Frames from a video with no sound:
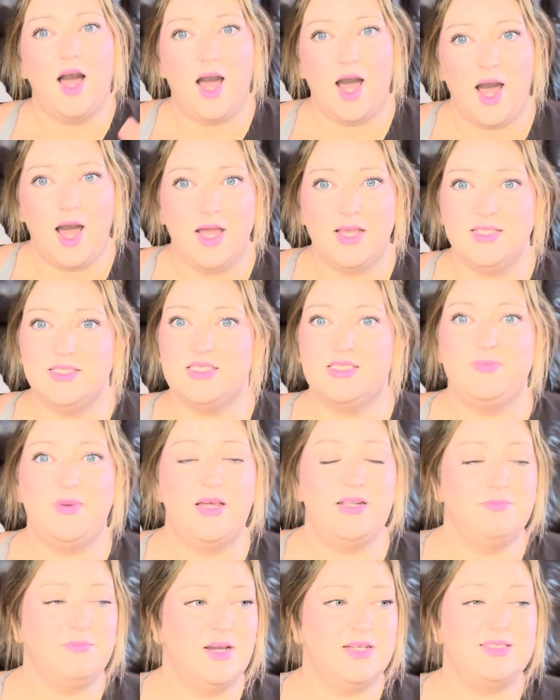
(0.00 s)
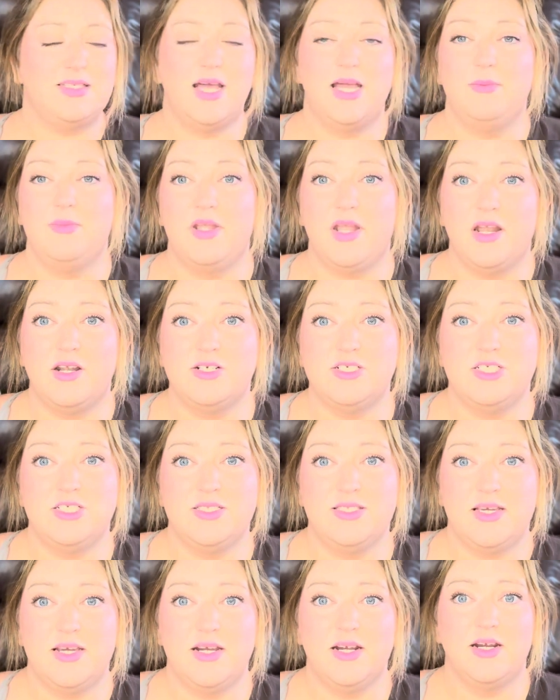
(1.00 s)
I spent my time and energy
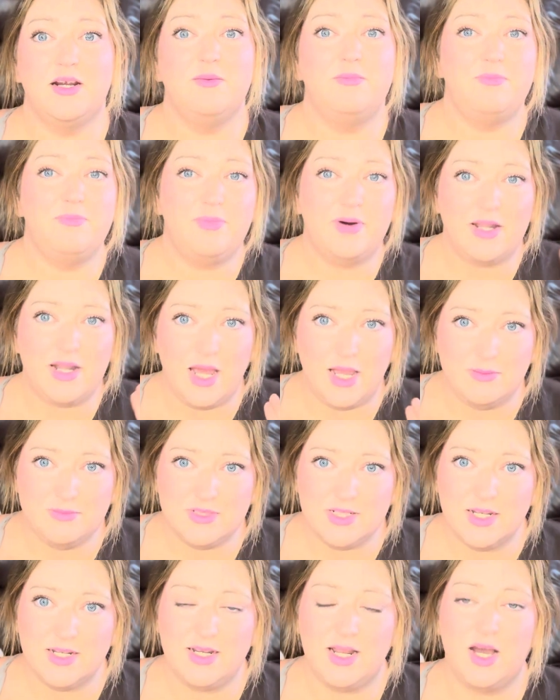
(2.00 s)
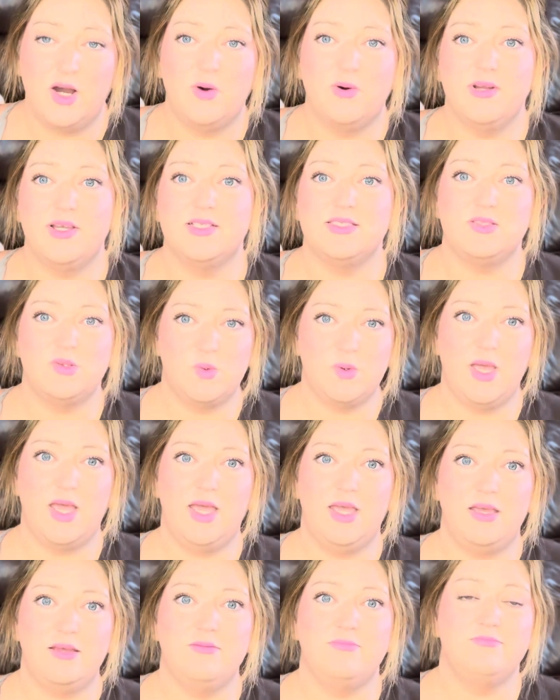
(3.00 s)
there, but I'm done now. It's
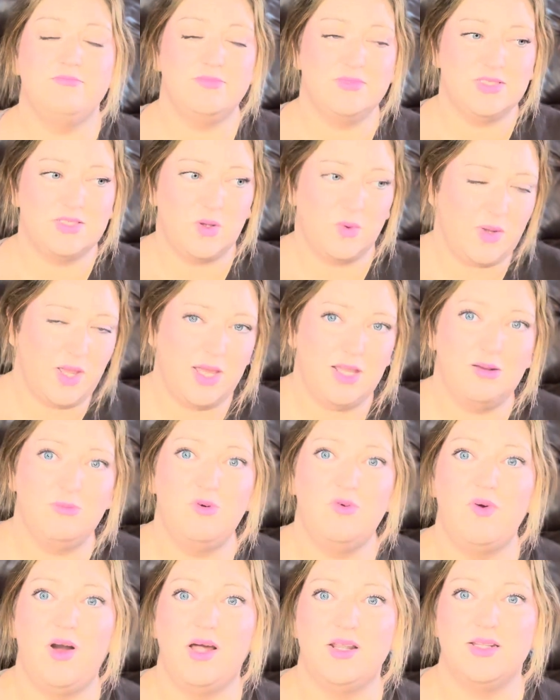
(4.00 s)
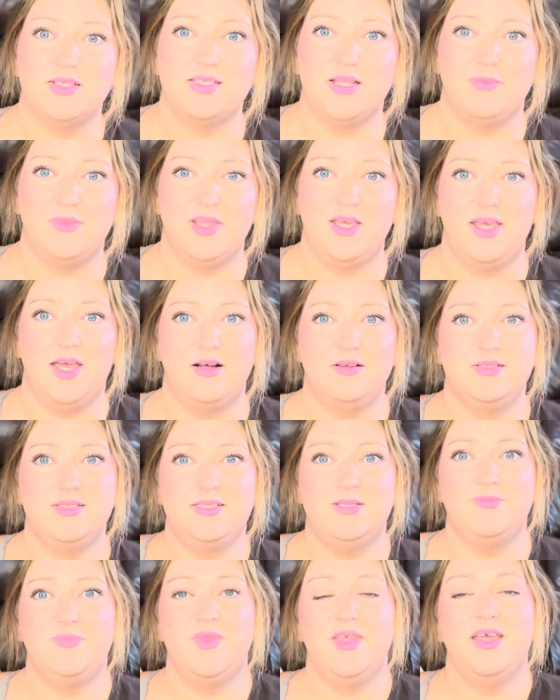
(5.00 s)
okay. It's okay to move on to something
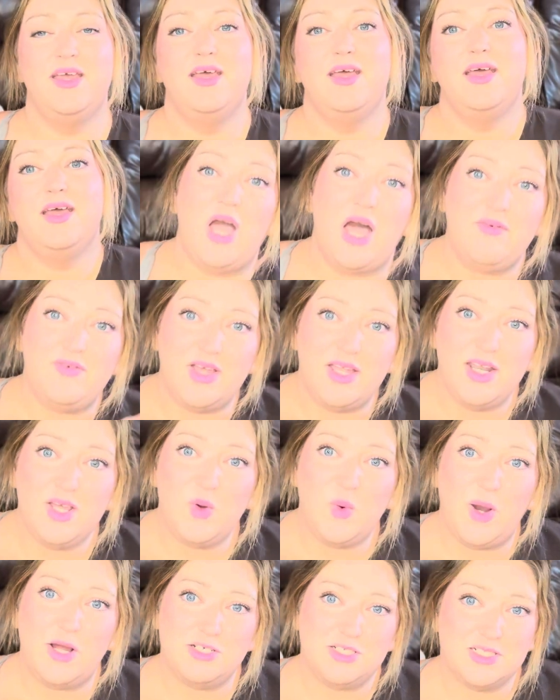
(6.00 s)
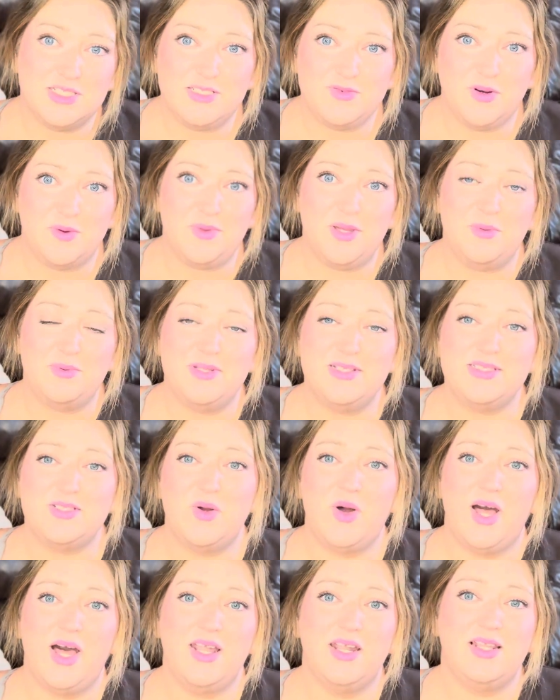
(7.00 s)
else. If you have any questions for me, please go
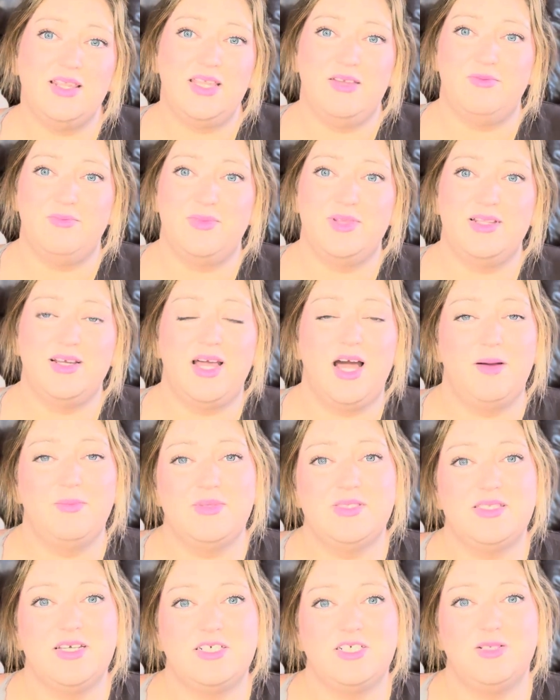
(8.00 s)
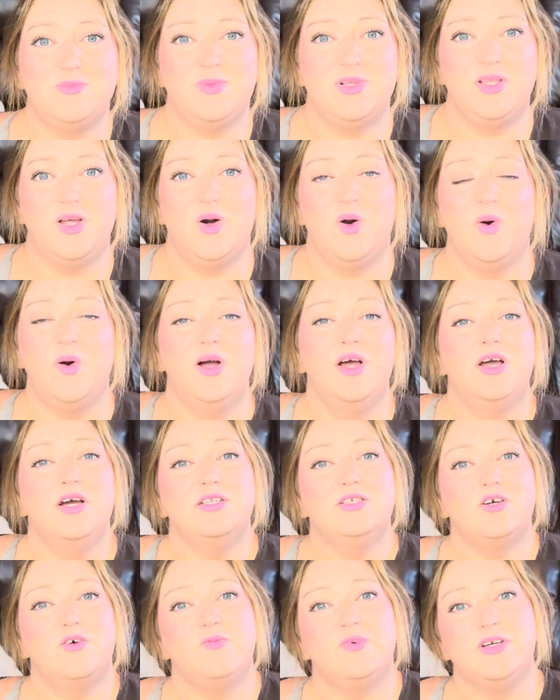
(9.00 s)
ahead and leave them in the comment section below.
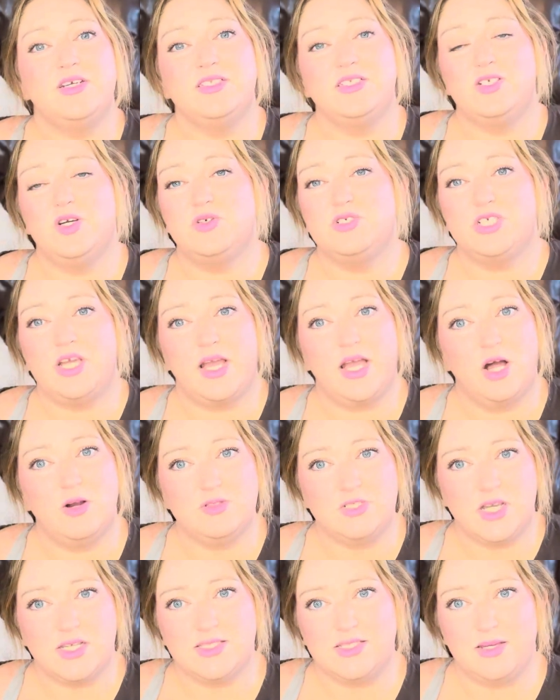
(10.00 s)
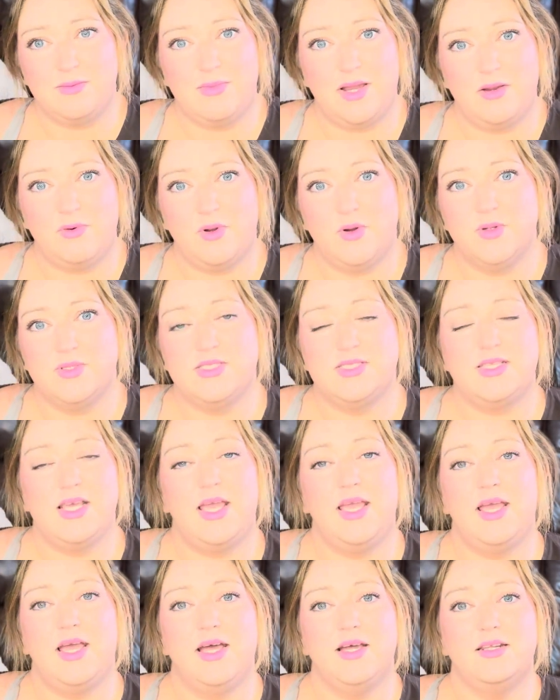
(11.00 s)
Don't forget to go check out Jessica Myrose
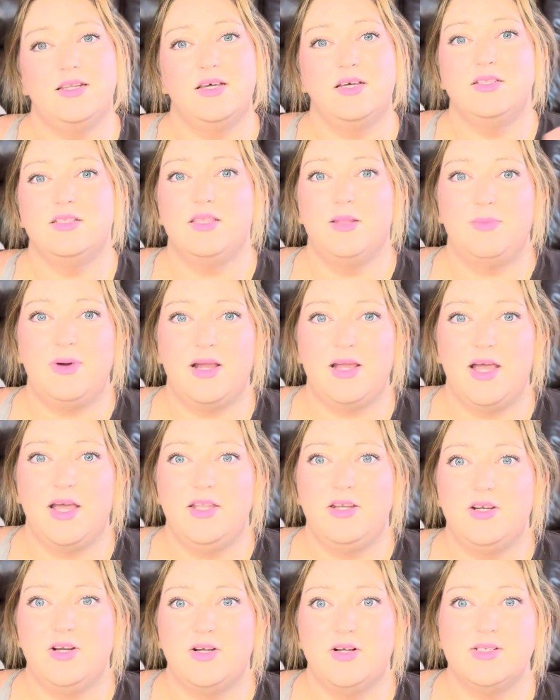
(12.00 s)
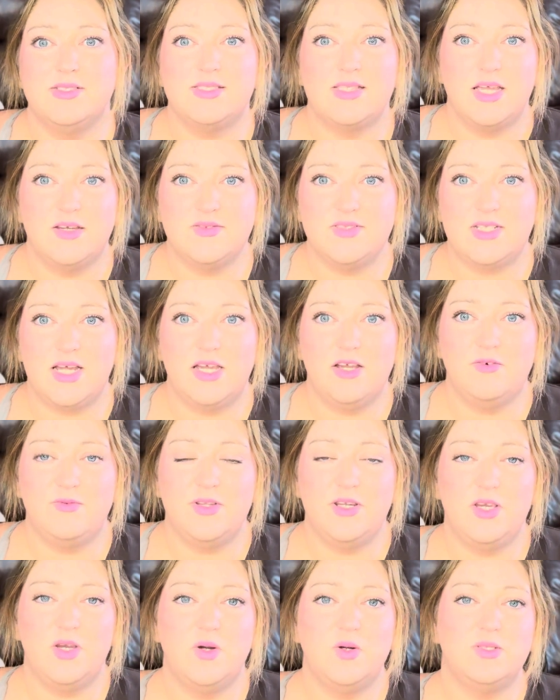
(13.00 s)
and the Buckeye Girls lifestyle
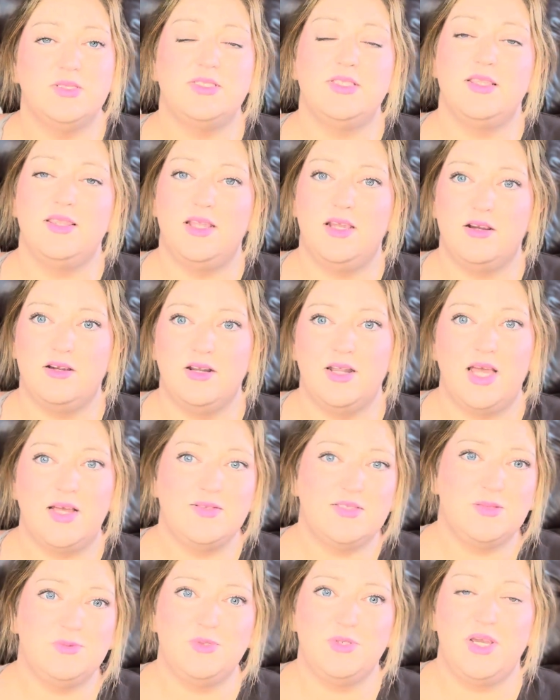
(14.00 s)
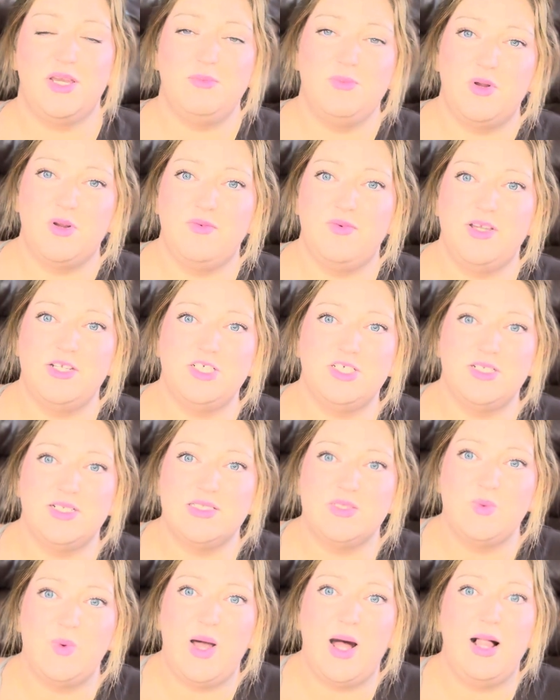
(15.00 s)
videos. They're going to have some great motivation
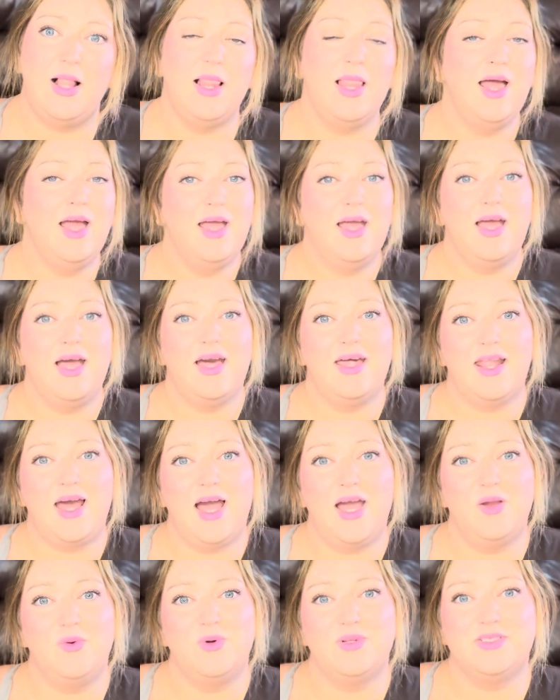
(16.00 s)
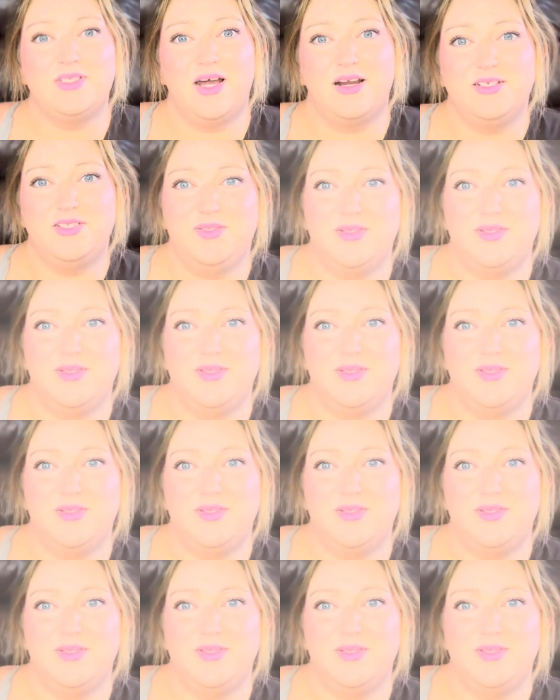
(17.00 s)
as well. And I will talk to